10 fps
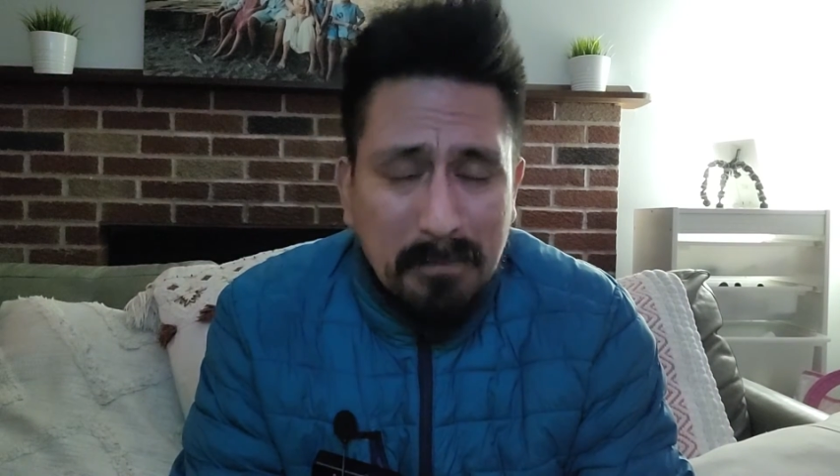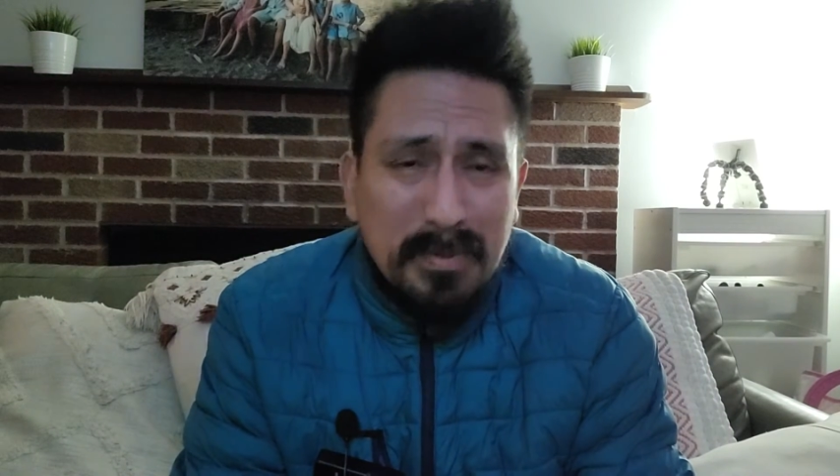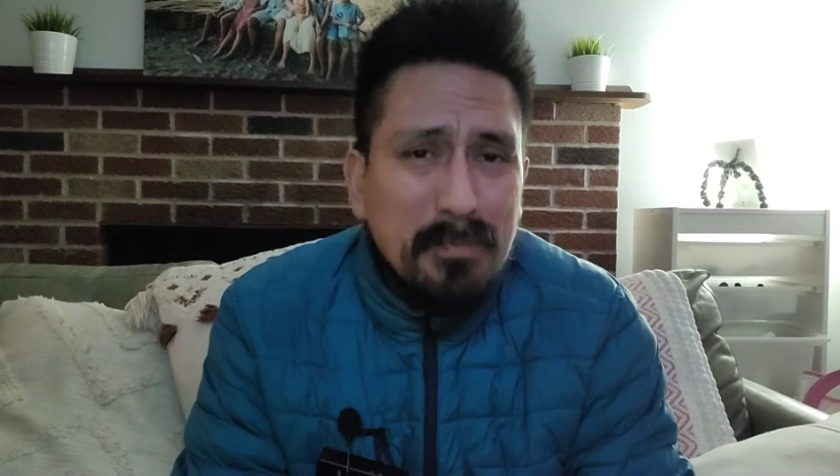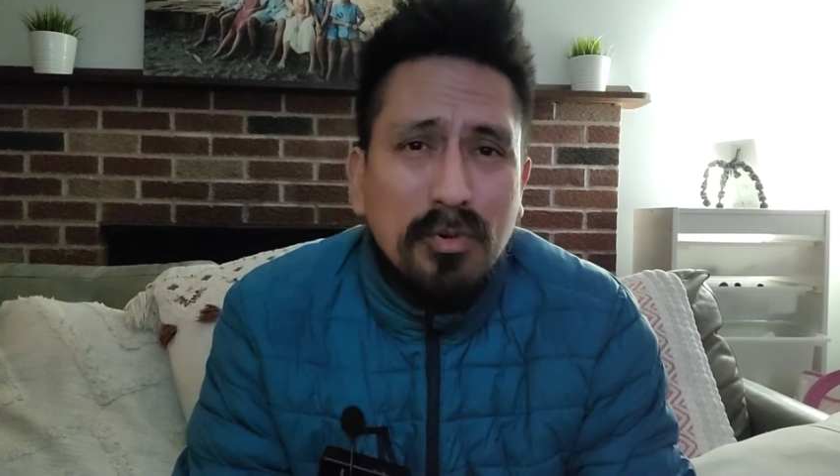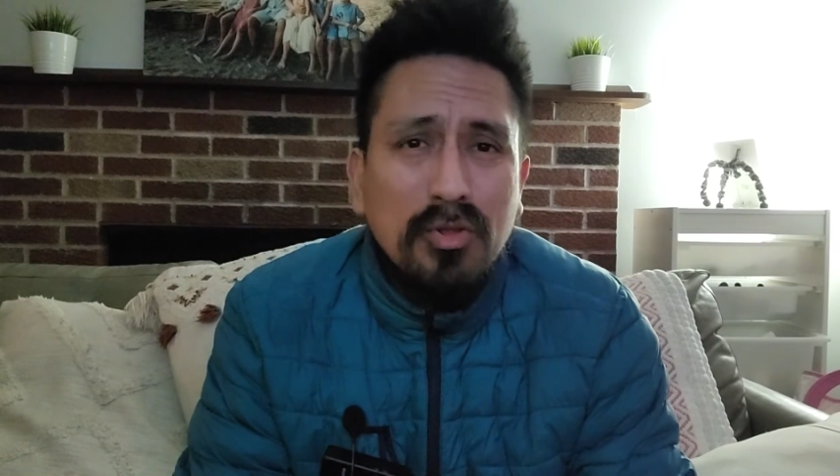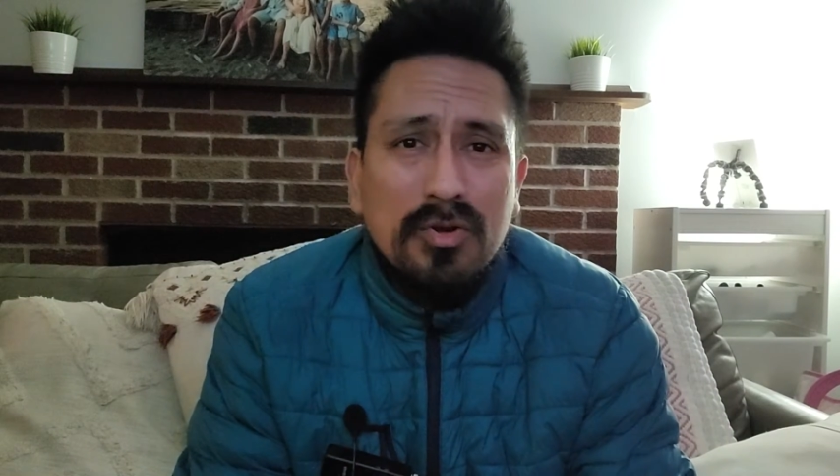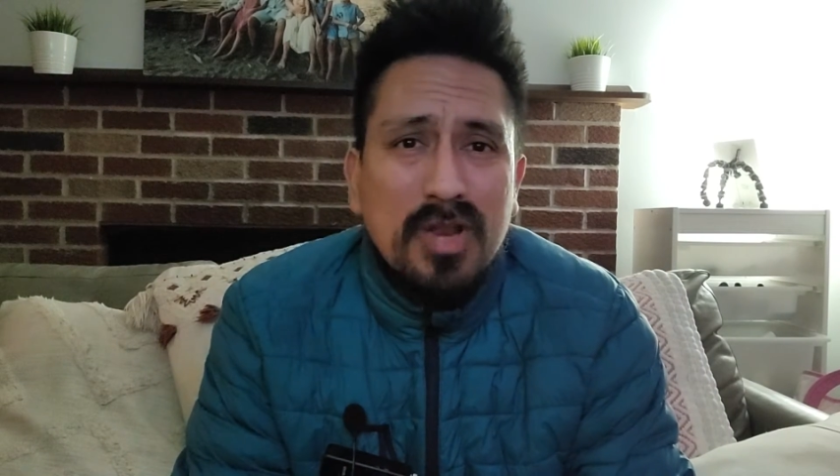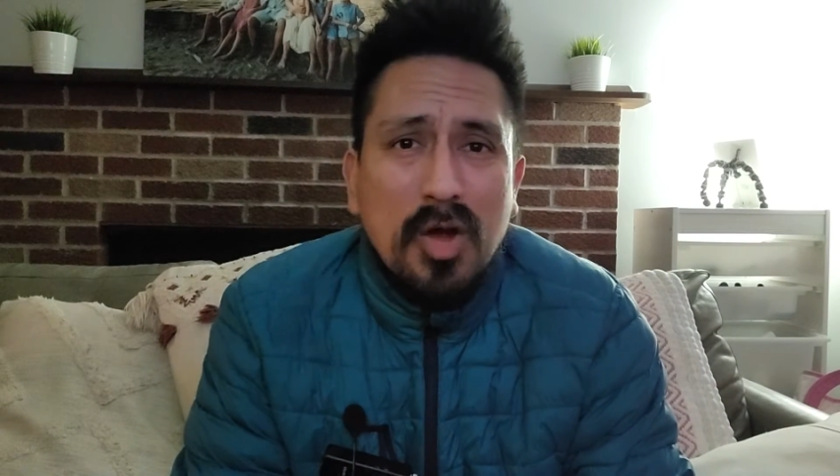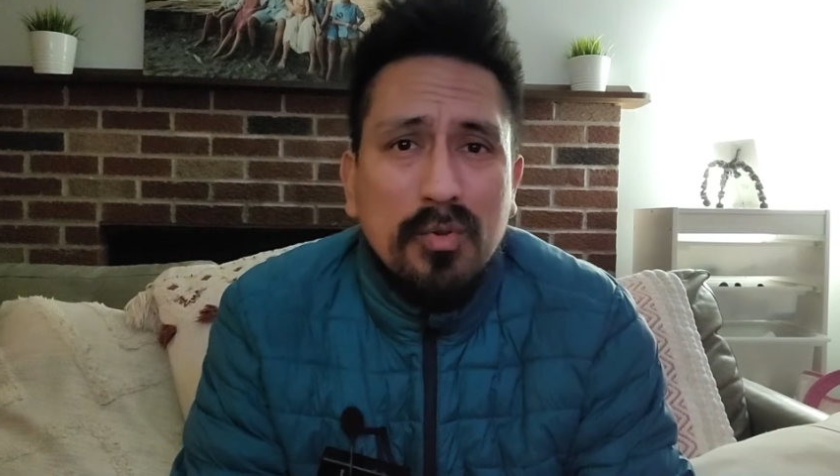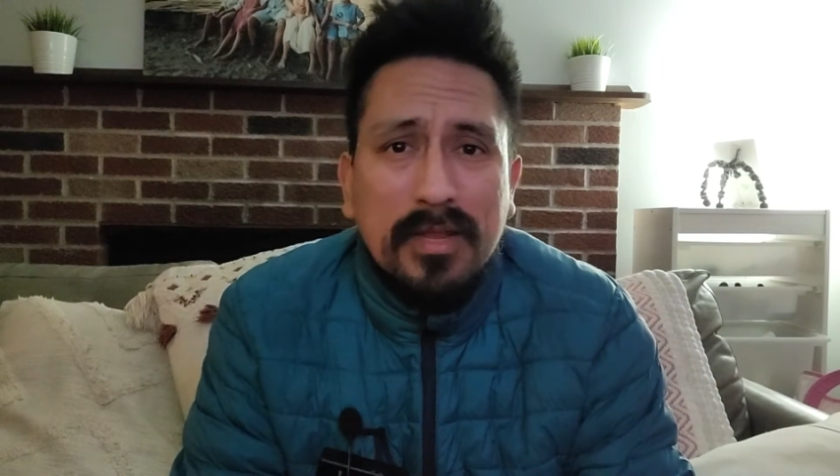People don't
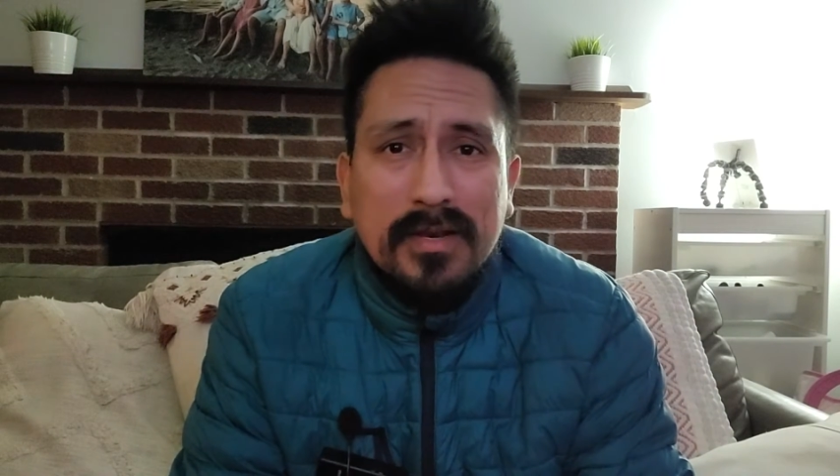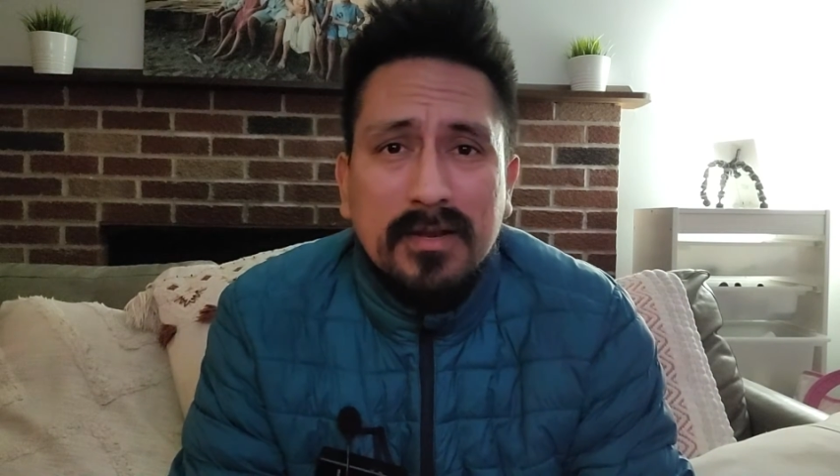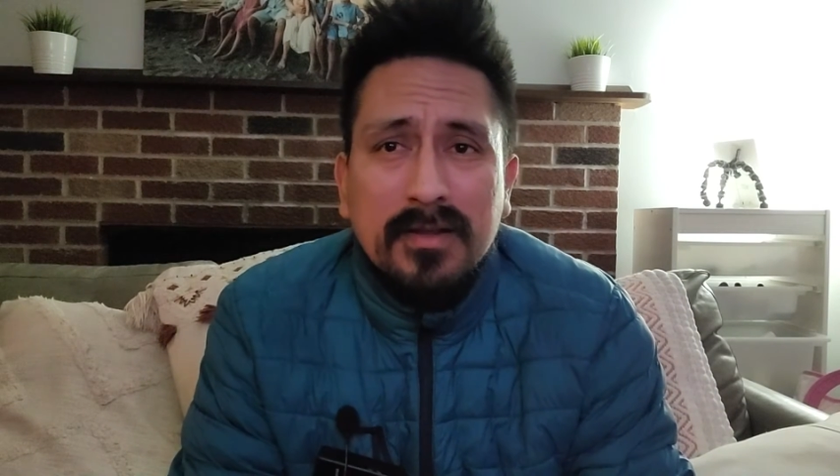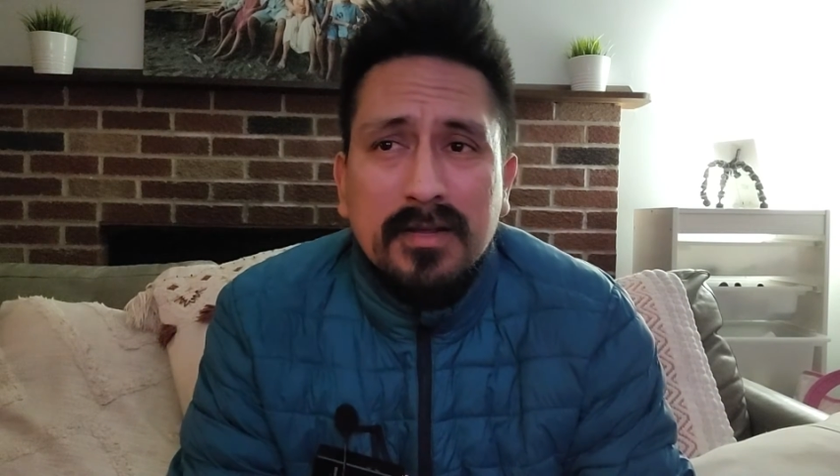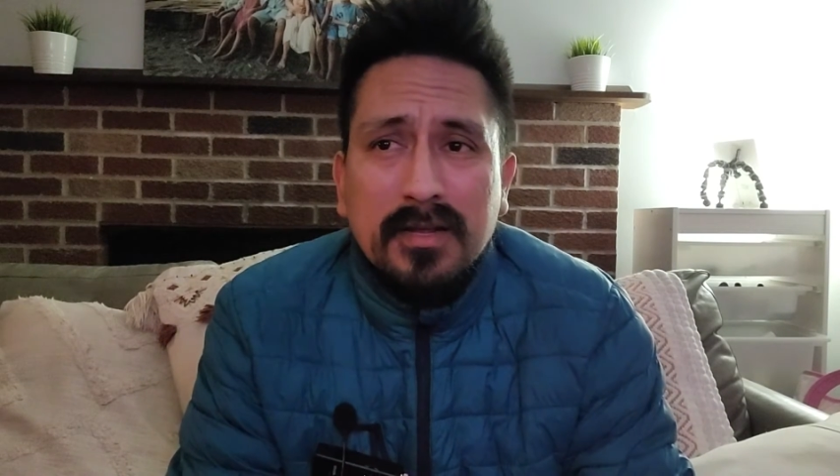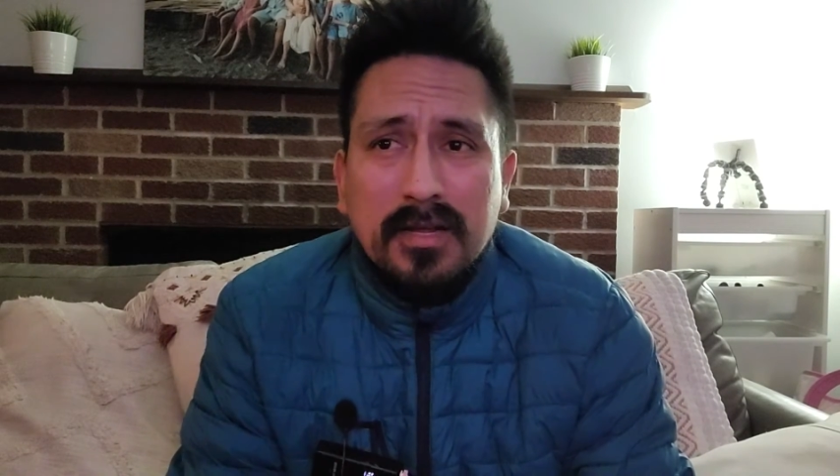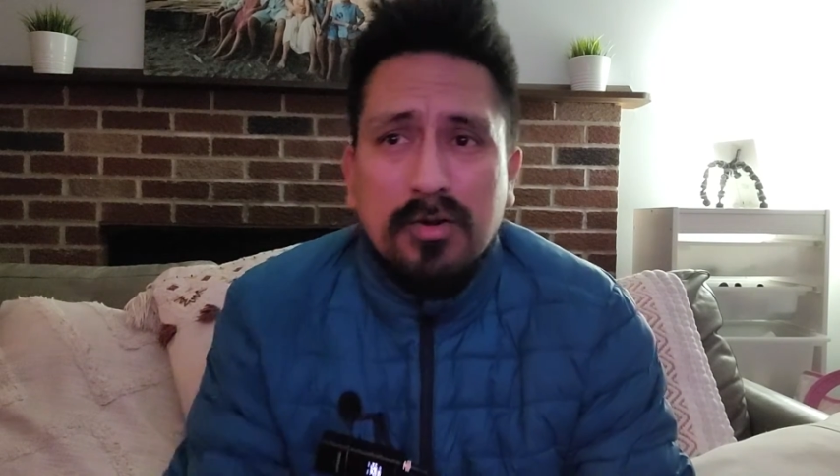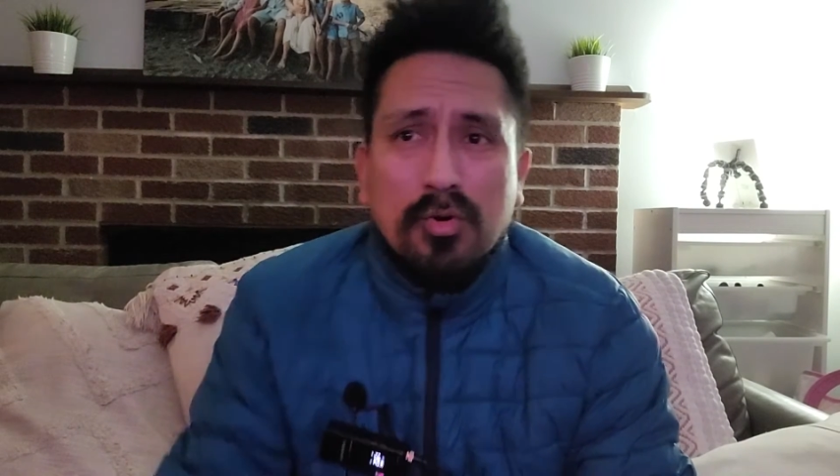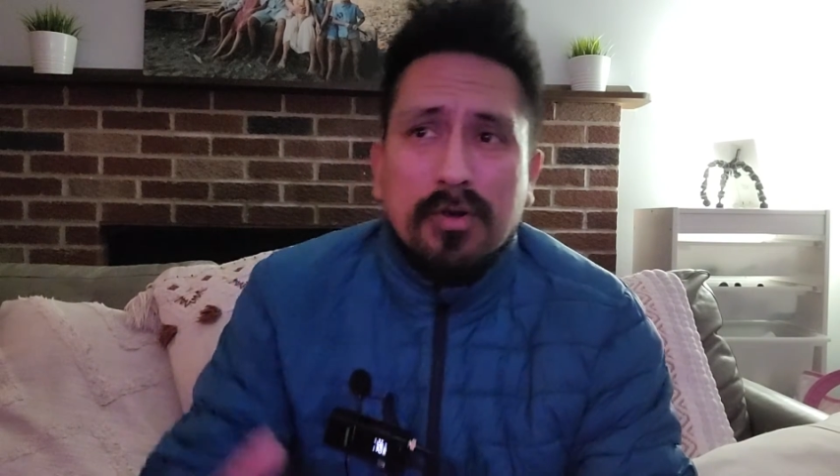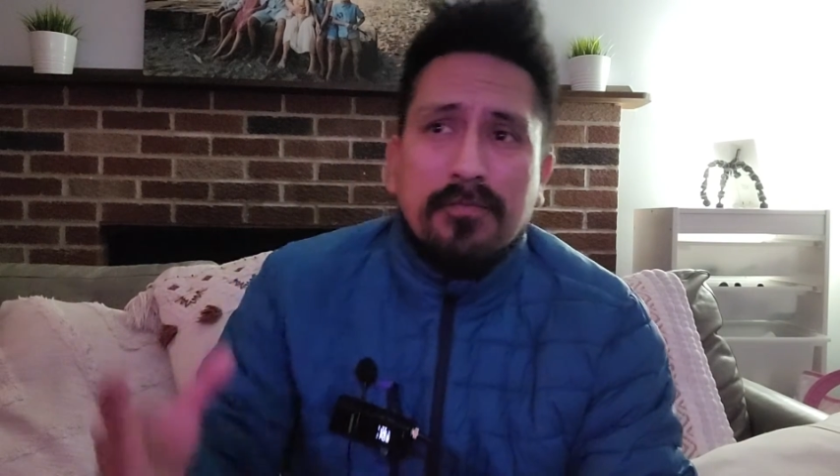know that
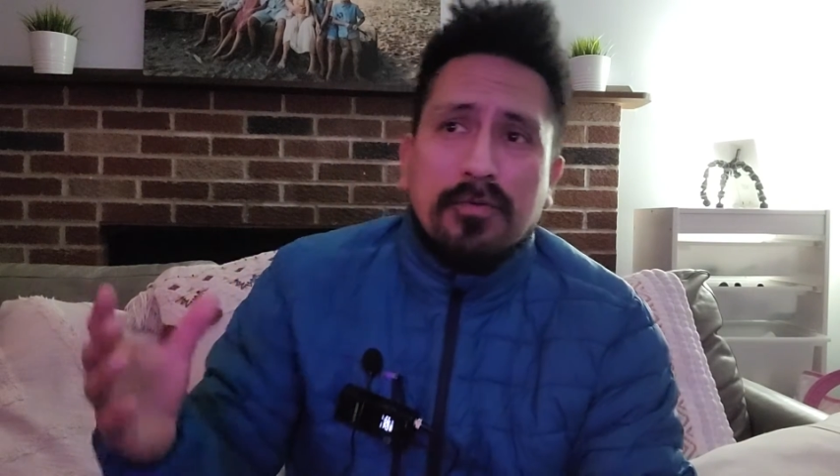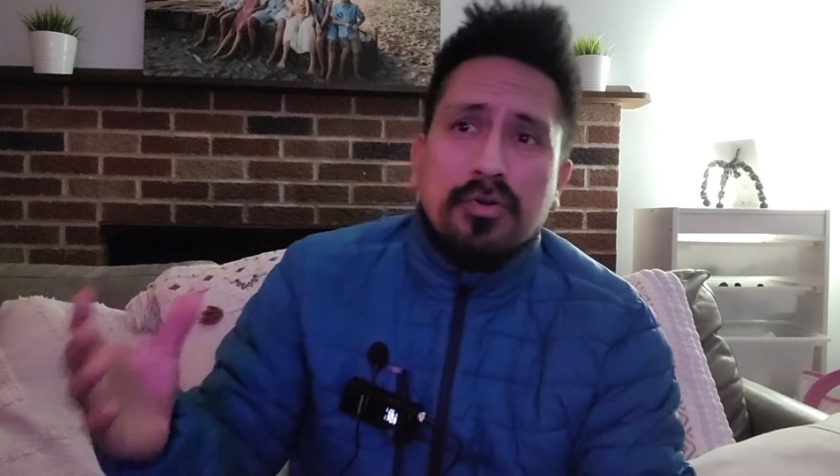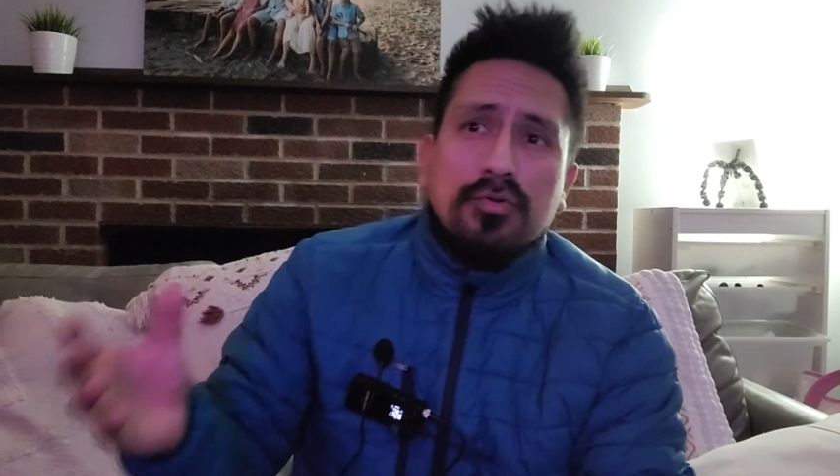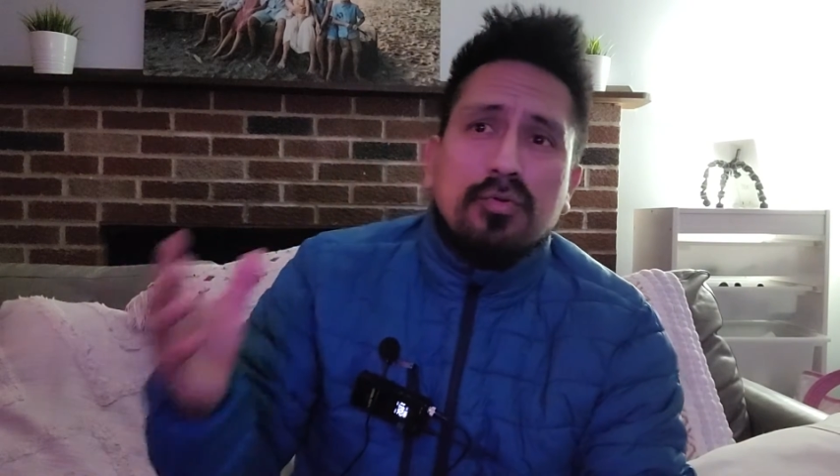in order for you